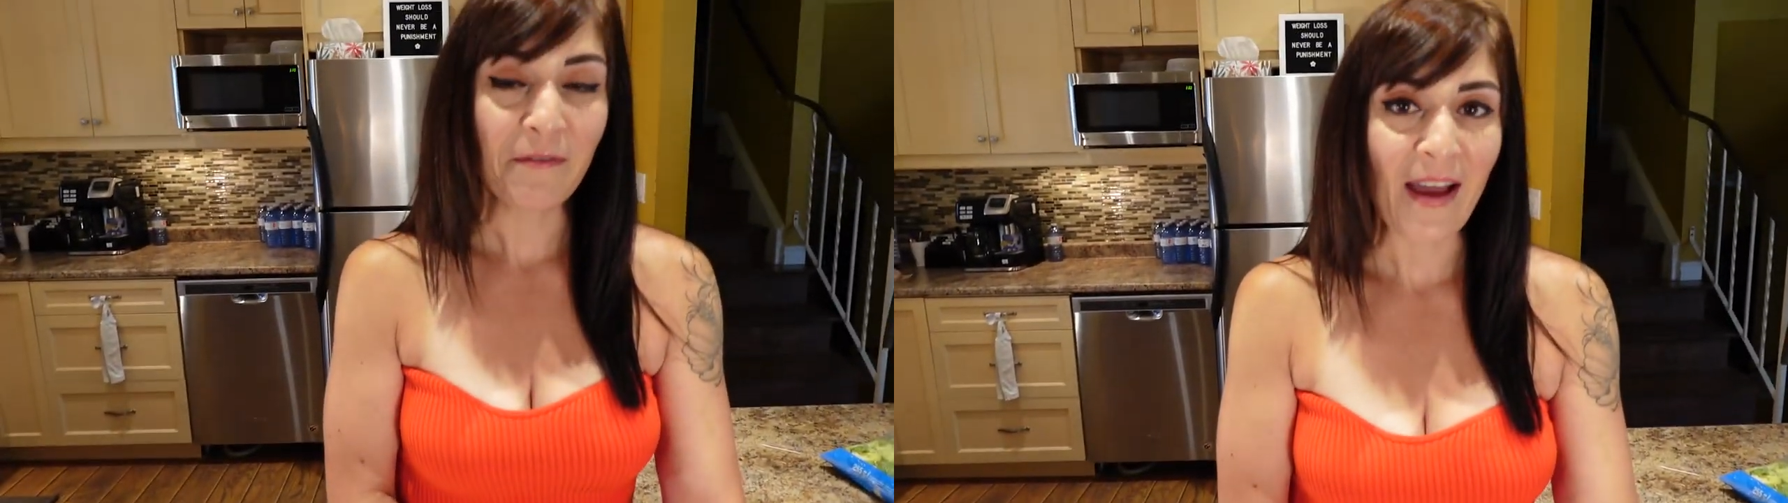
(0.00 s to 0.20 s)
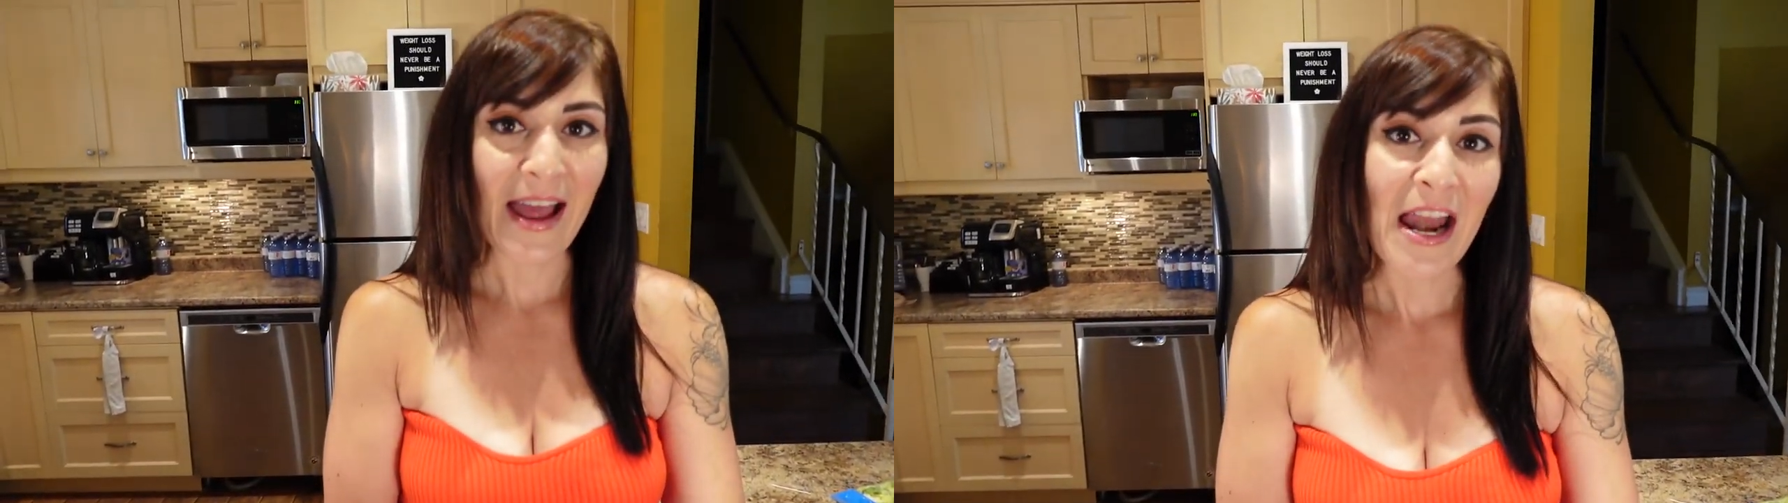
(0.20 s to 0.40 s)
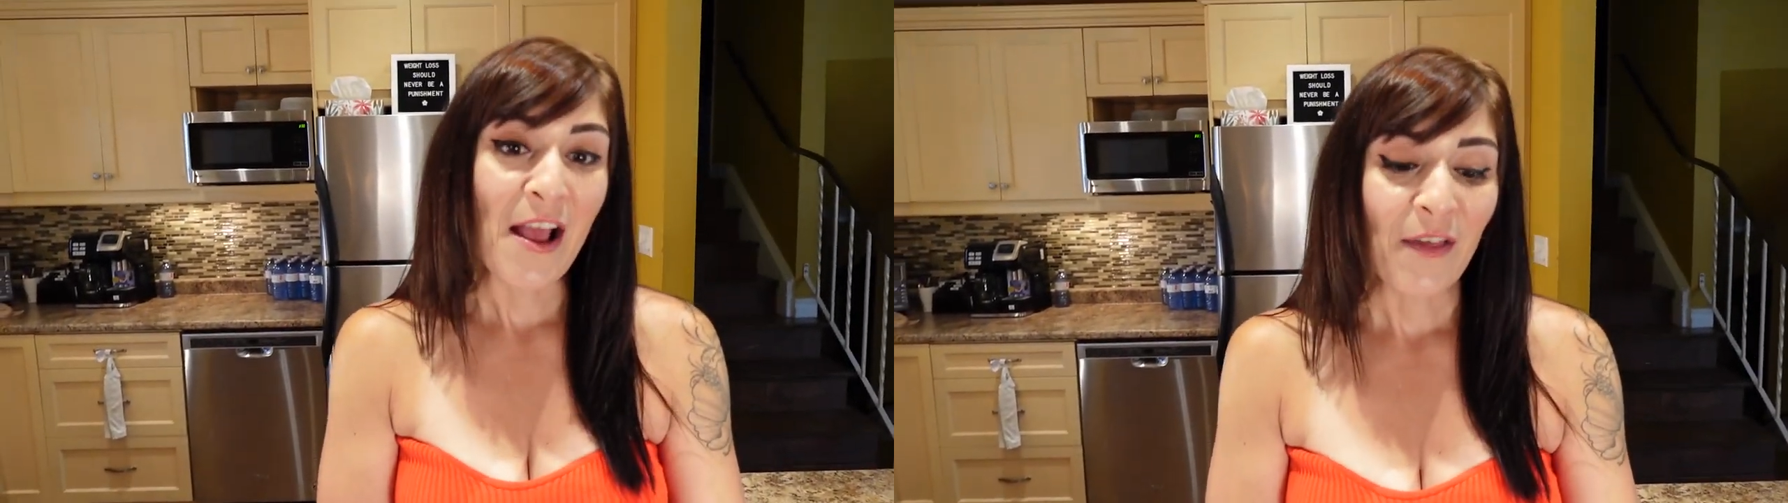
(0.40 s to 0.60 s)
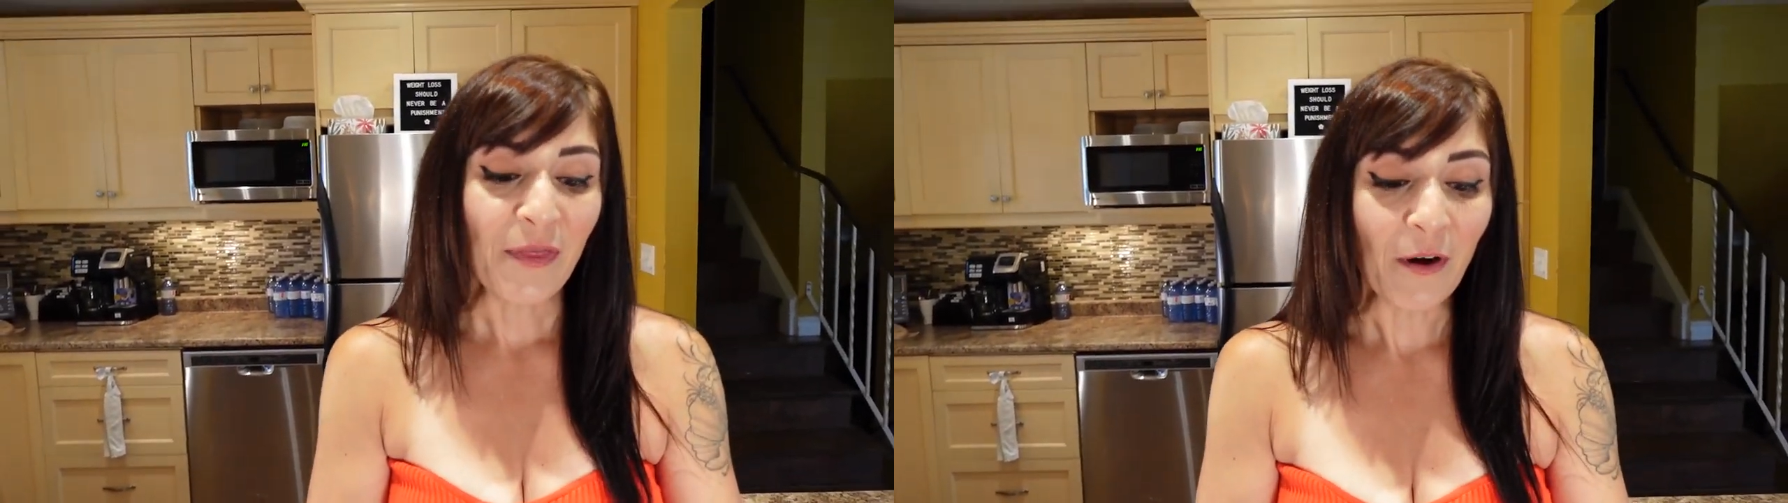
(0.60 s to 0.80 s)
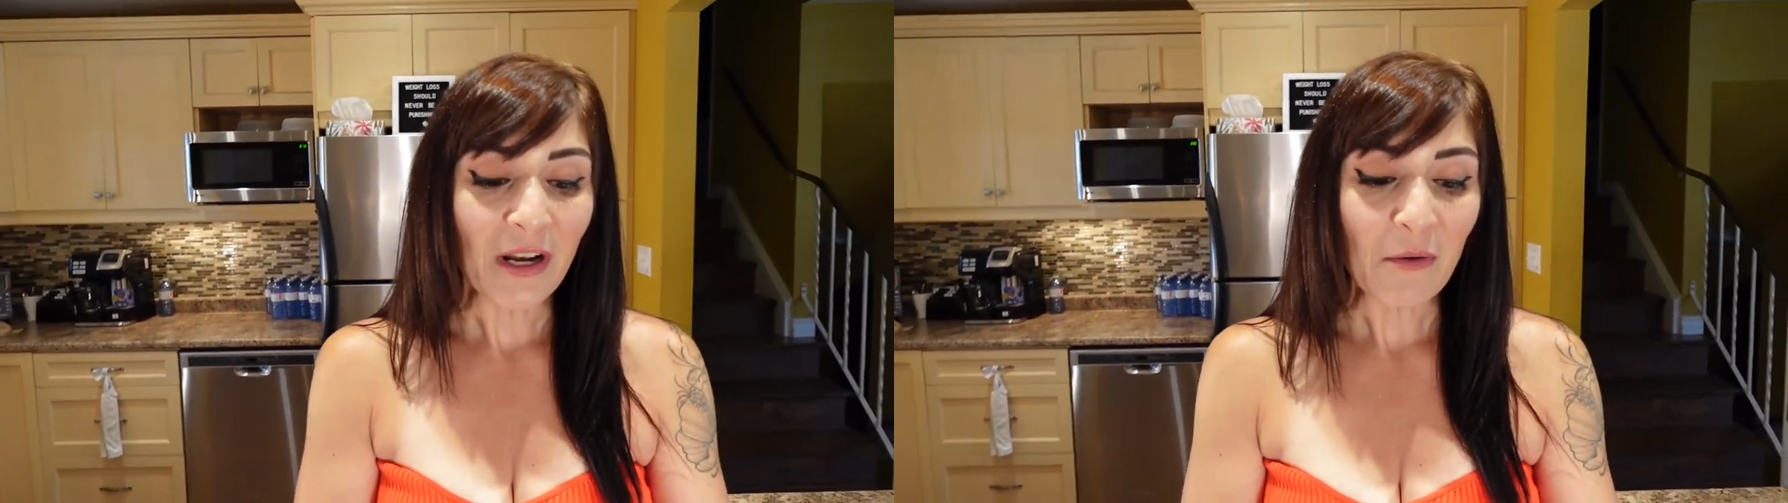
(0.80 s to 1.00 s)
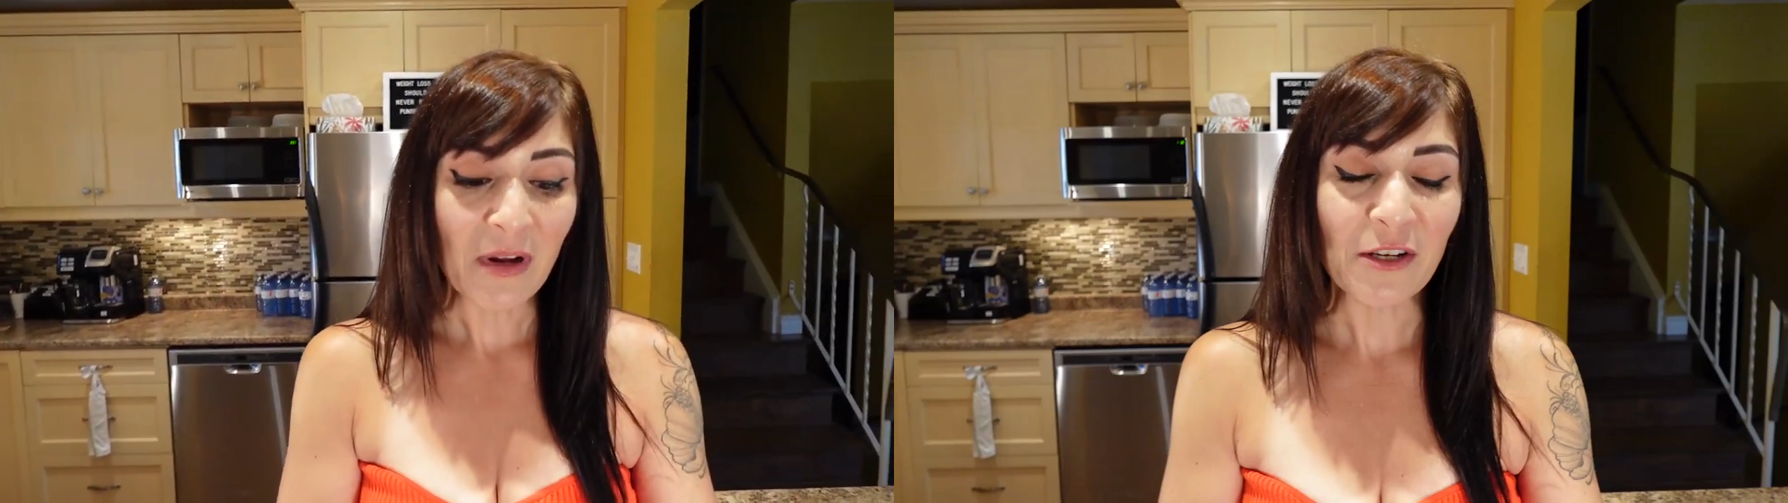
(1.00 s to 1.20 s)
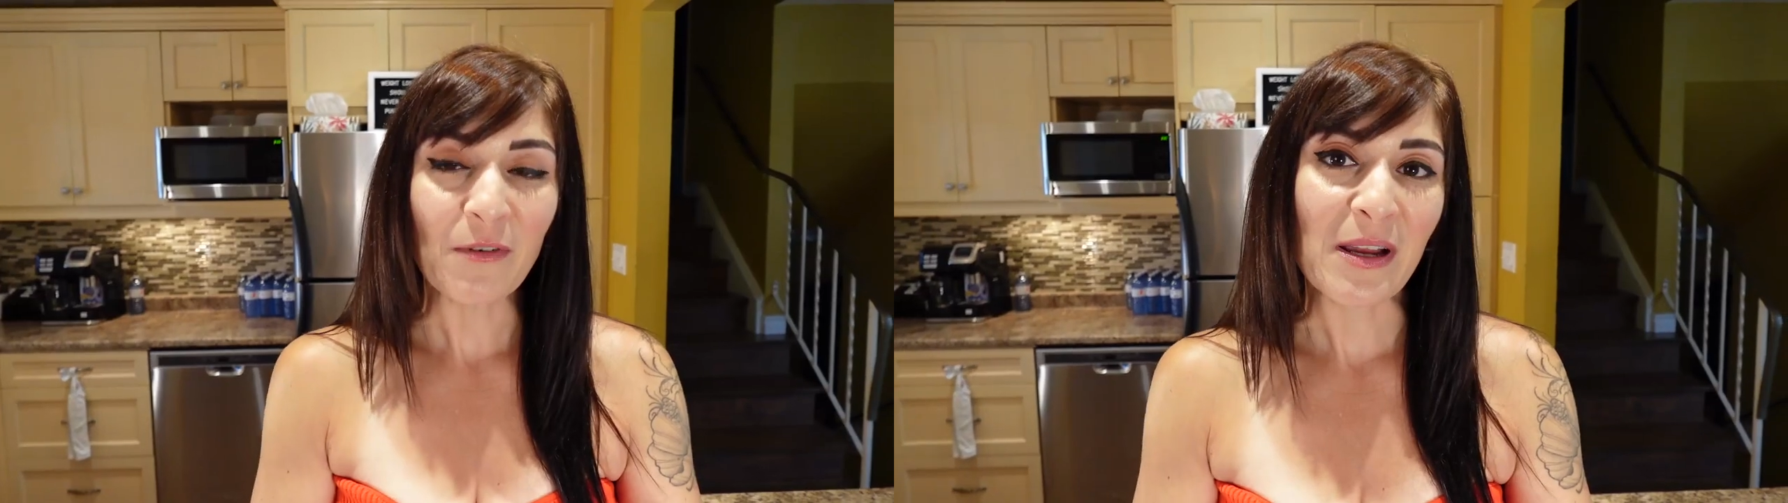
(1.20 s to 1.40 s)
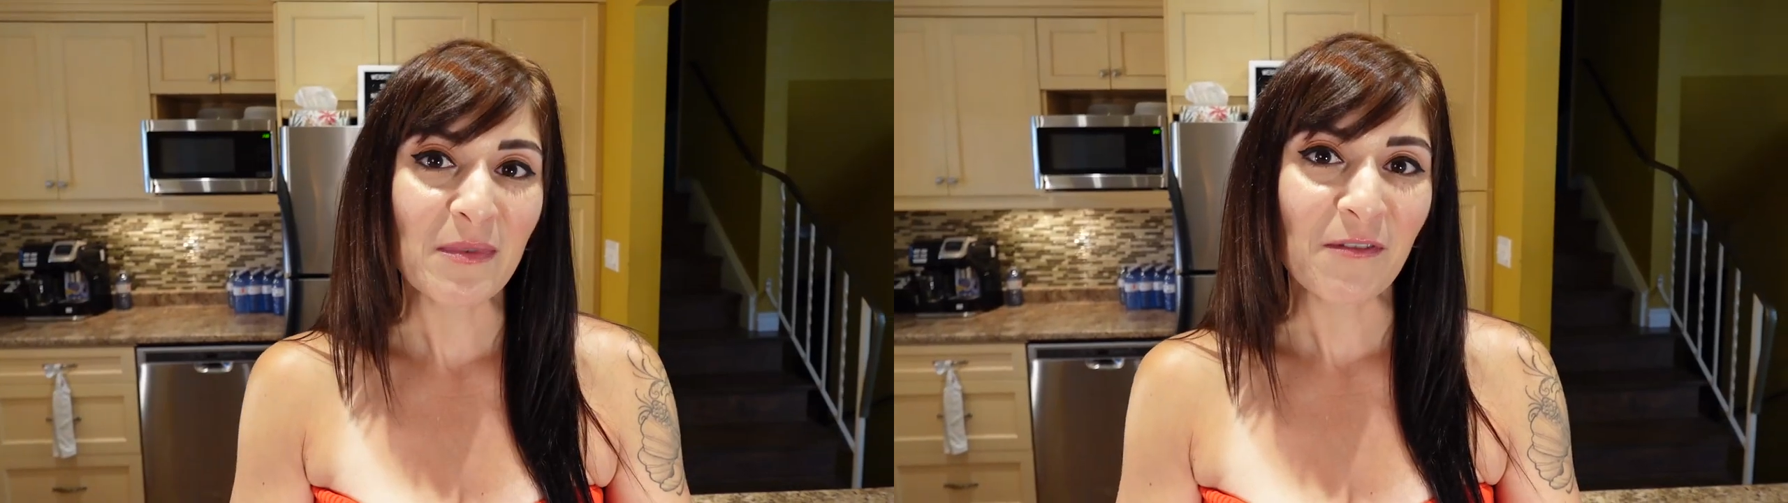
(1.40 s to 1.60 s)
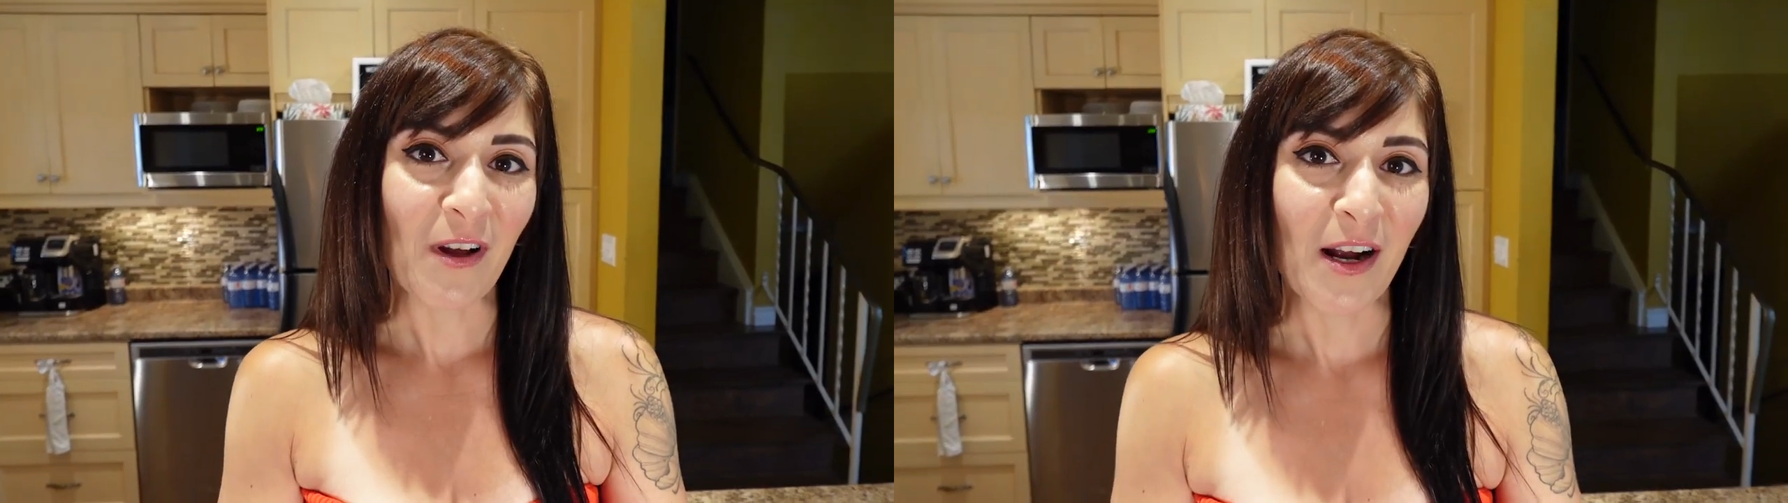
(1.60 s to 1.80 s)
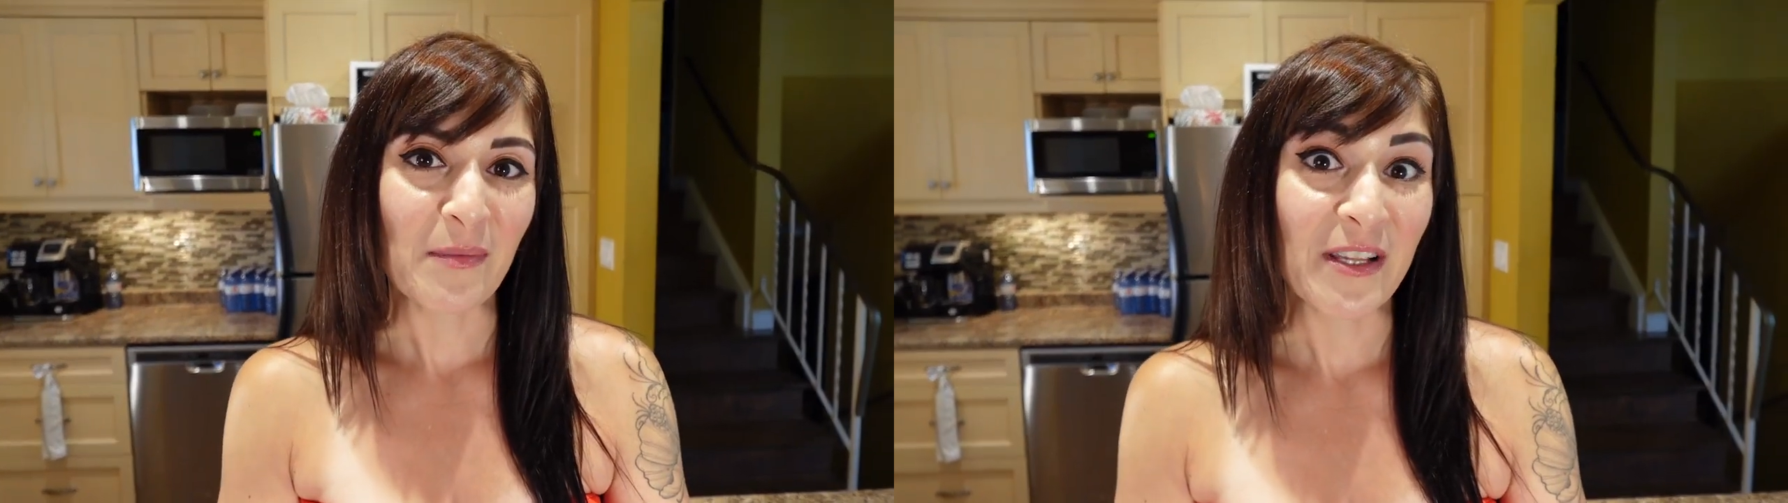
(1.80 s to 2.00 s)
of fat, 31 grams of
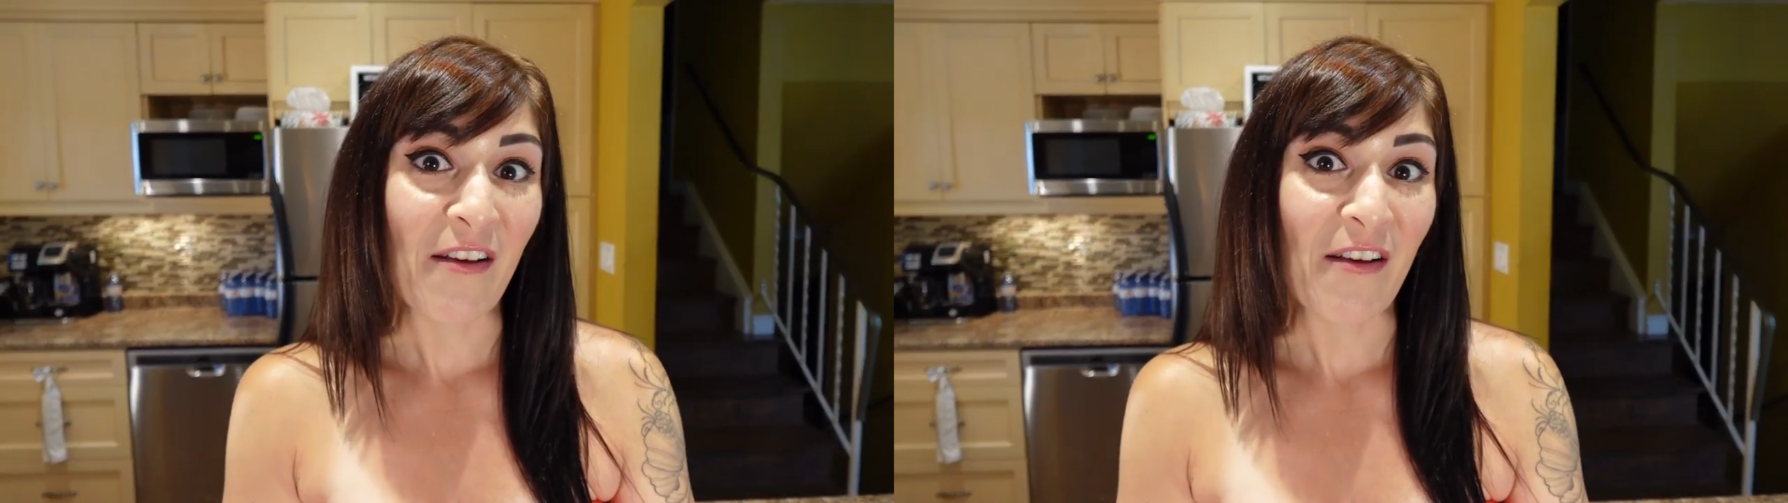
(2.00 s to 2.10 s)
carbs,